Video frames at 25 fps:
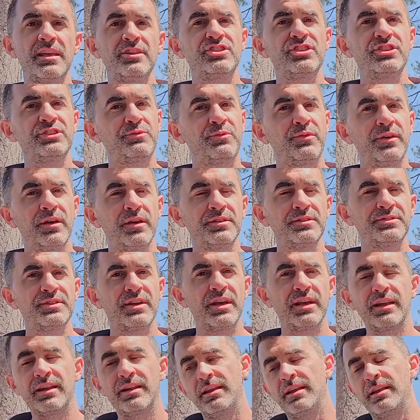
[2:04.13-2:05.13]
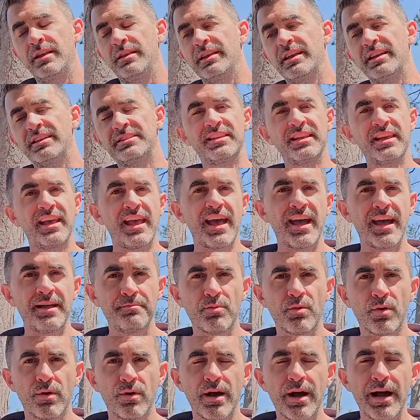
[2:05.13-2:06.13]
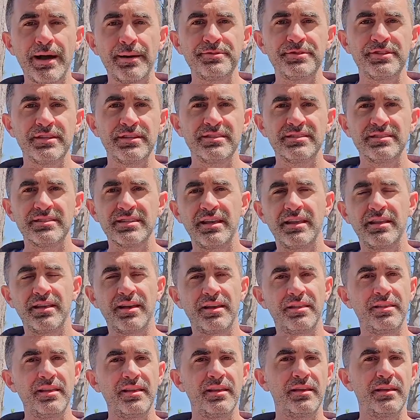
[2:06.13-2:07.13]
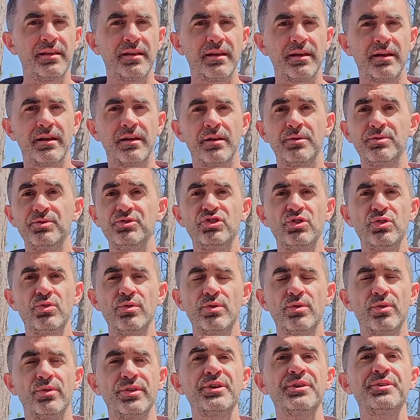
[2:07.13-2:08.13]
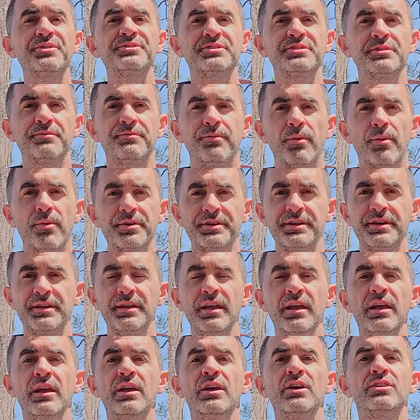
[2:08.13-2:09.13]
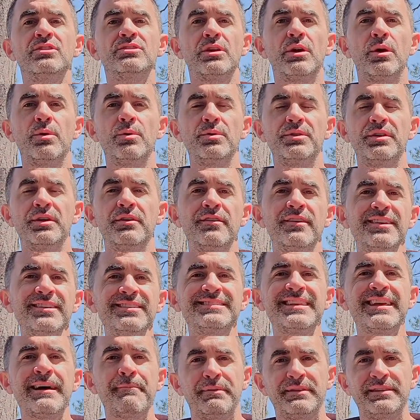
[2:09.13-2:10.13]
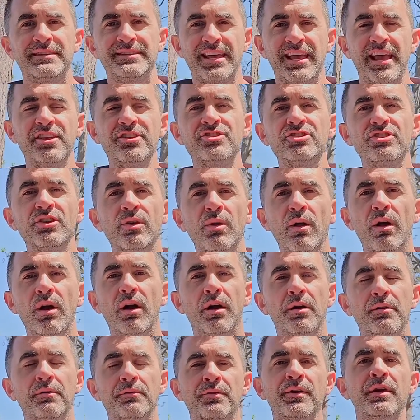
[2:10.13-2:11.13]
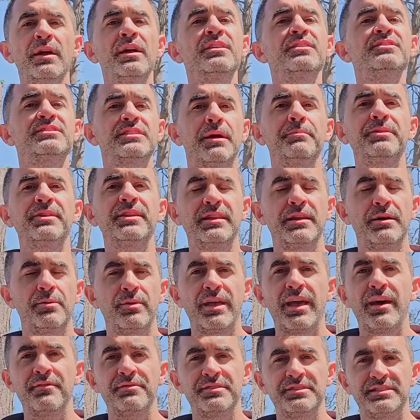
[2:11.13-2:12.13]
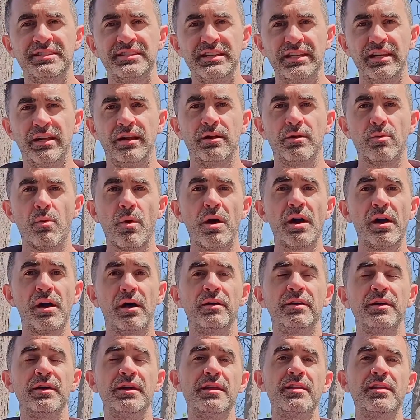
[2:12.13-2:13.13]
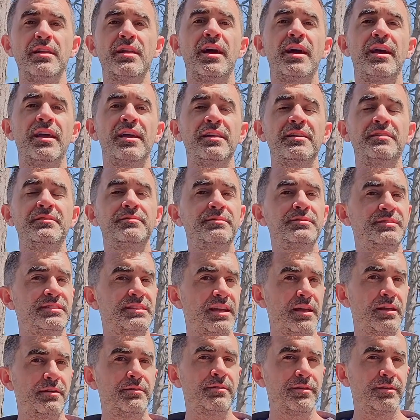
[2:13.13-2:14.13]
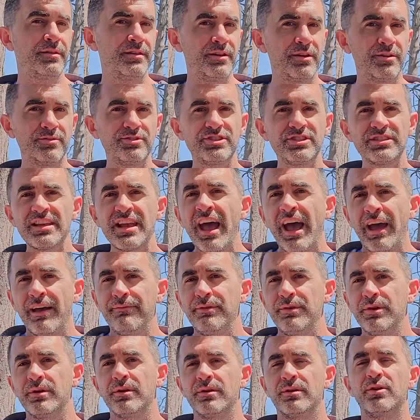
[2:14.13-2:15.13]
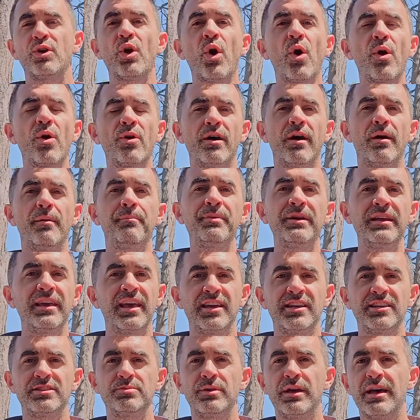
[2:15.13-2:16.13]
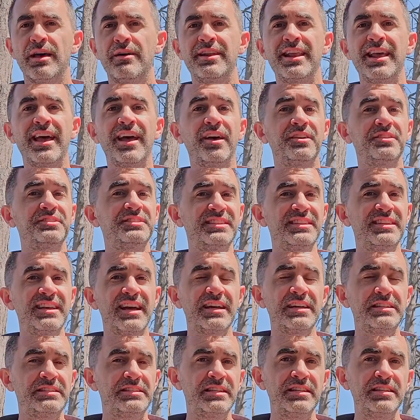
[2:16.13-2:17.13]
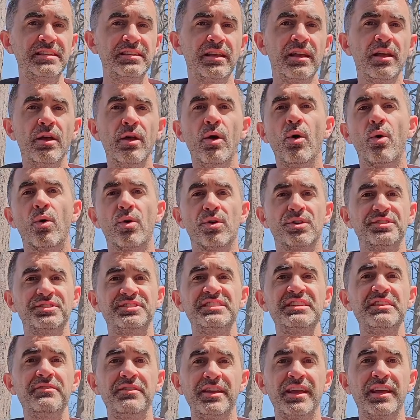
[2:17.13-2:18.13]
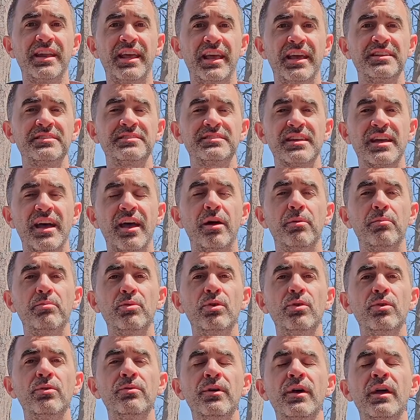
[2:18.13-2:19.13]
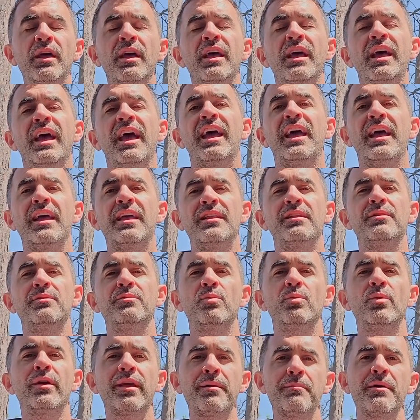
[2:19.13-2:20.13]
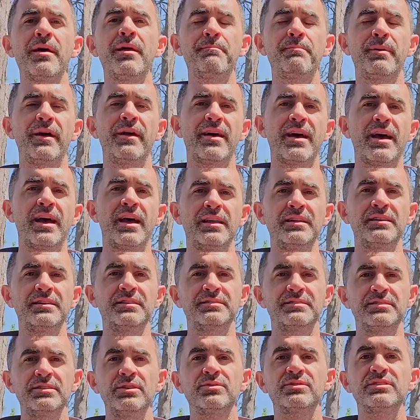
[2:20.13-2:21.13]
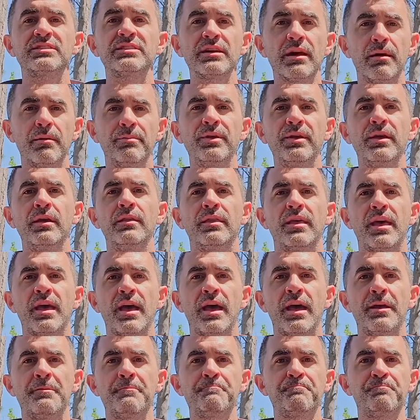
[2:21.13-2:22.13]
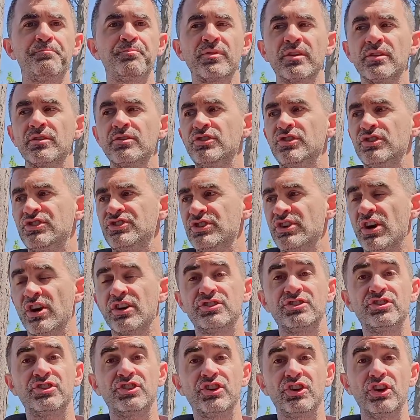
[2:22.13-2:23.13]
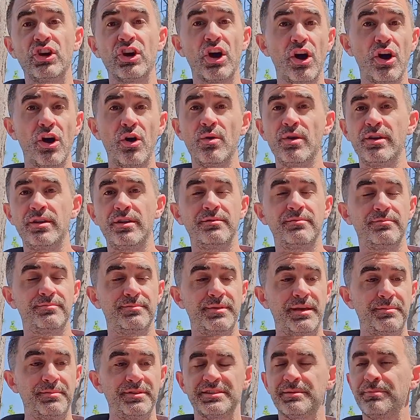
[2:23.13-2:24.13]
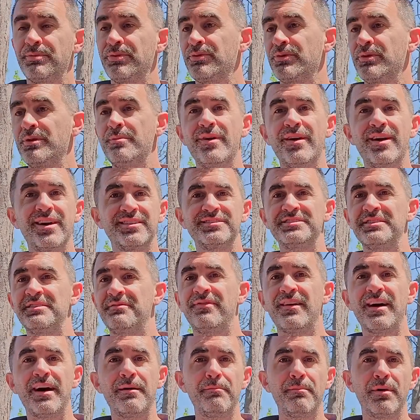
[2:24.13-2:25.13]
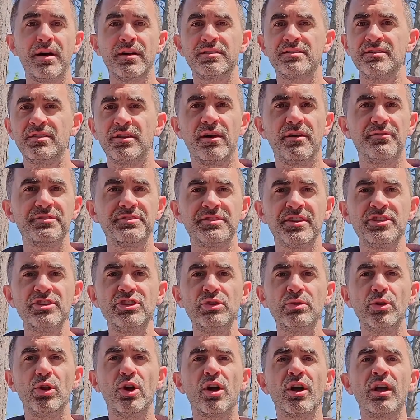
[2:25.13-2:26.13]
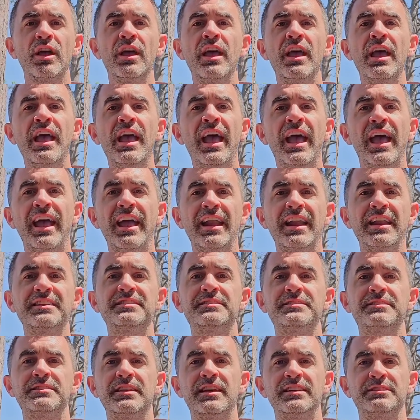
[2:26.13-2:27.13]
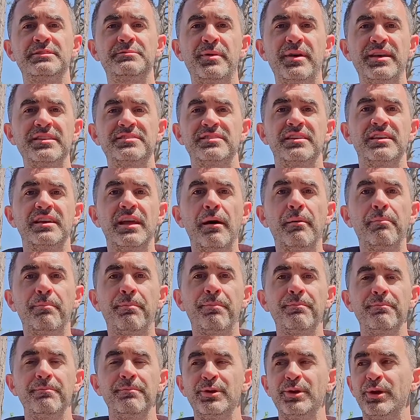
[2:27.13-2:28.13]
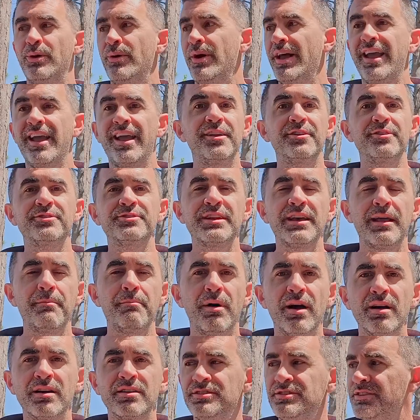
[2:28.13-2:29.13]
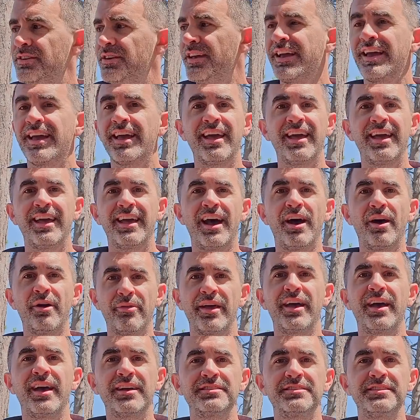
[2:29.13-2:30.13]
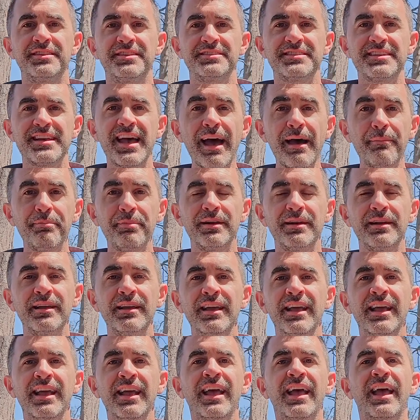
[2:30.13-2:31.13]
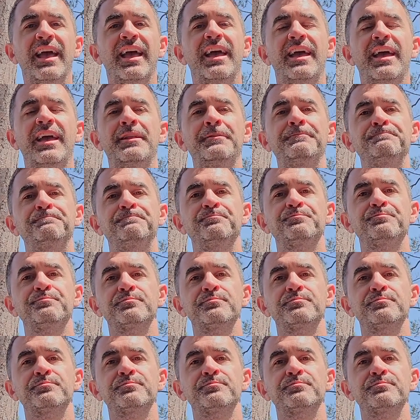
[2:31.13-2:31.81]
it just feels like, an, unless they add more options, I, I think uh, June only goes to 40. So there is that potential of something that we haven't seen in a while. And I had said, you know, just have your guard up in case we have an LCID or a CVNA style move. And what I meant by that is, you know, something that just starts to go and it maybe it's up three bucks and five bucks and all of a sudden you look and it's it's basically up you know eight or ten bucks and you're like how the heck did this happen and